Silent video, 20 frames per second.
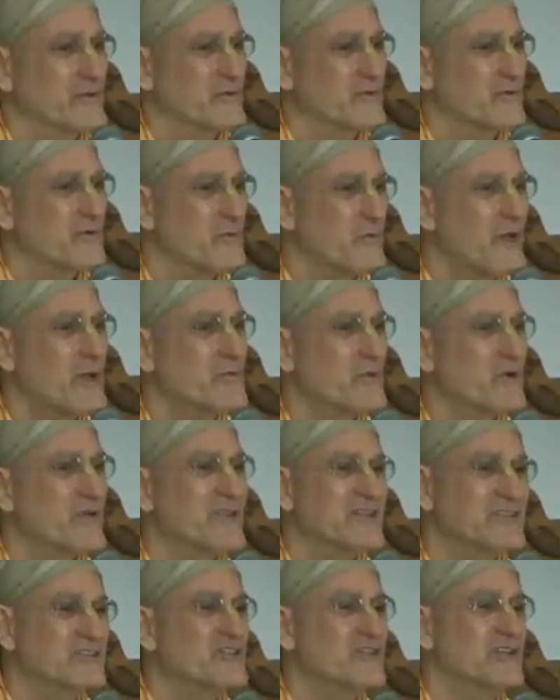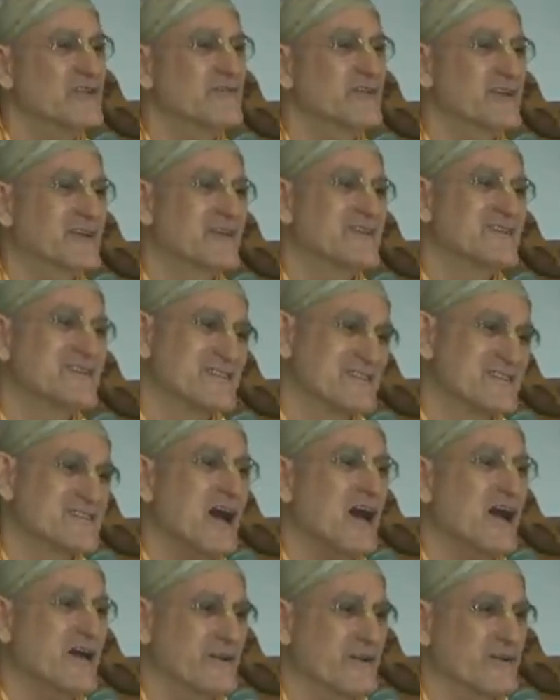Remember, the jiva can
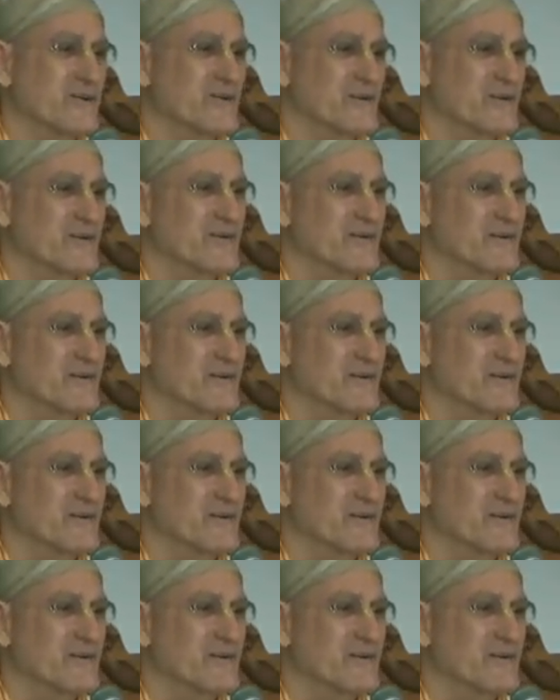desire.